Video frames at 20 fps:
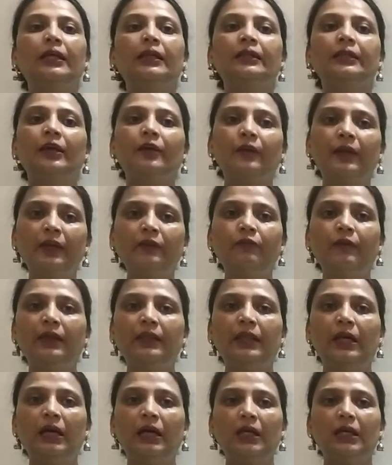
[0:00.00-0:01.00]
The Rig
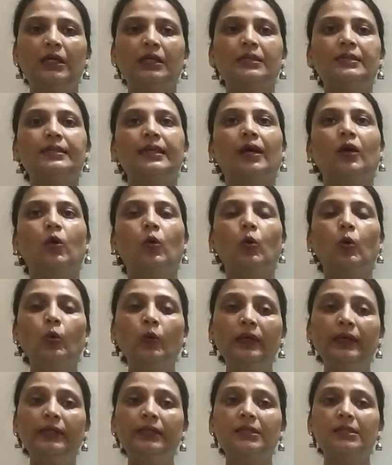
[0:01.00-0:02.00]
Veda is the
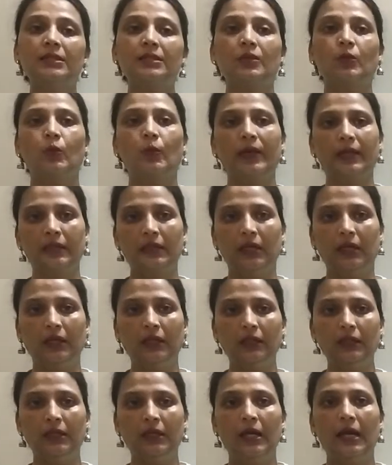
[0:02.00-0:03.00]
oldest
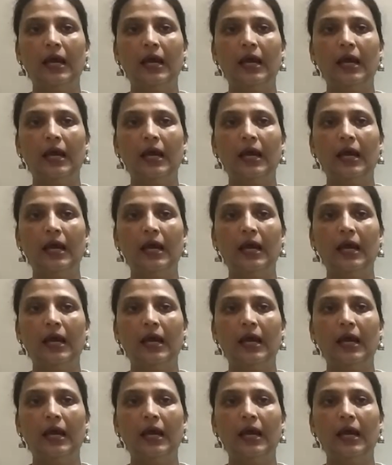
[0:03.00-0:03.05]
Veda